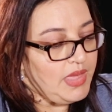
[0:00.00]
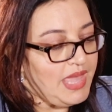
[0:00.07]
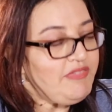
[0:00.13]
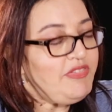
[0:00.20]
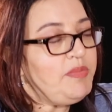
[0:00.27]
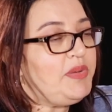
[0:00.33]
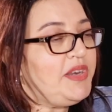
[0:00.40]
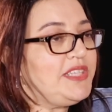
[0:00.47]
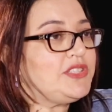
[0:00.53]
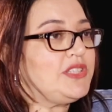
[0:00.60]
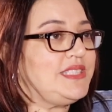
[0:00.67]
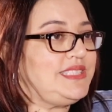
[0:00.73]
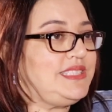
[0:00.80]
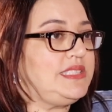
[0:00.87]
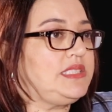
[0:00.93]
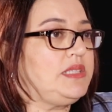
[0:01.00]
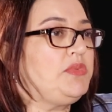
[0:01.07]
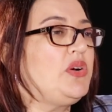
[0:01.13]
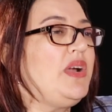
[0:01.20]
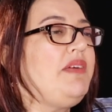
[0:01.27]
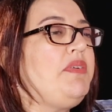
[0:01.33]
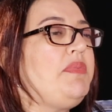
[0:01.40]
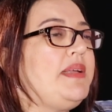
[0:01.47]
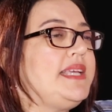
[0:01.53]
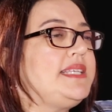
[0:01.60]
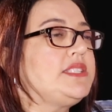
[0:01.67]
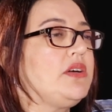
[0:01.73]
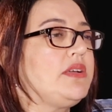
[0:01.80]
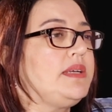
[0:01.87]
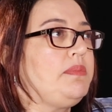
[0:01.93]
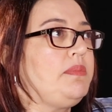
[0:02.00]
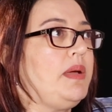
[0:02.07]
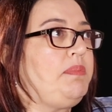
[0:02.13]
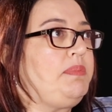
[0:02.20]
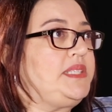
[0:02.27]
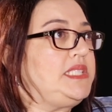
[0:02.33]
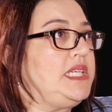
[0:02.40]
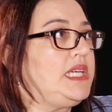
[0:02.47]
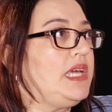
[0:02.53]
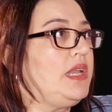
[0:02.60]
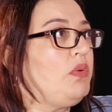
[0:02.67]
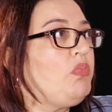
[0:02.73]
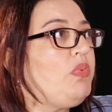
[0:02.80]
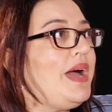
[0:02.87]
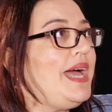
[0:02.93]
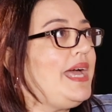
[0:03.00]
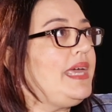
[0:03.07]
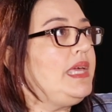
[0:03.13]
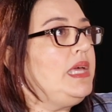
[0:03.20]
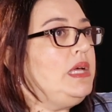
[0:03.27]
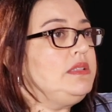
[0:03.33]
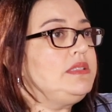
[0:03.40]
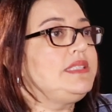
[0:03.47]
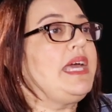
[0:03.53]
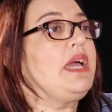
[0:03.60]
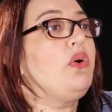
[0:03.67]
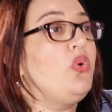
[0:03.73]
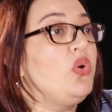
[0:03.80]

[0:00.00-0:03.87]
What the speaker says: everybody's got a system, or everybody's got a particular way that they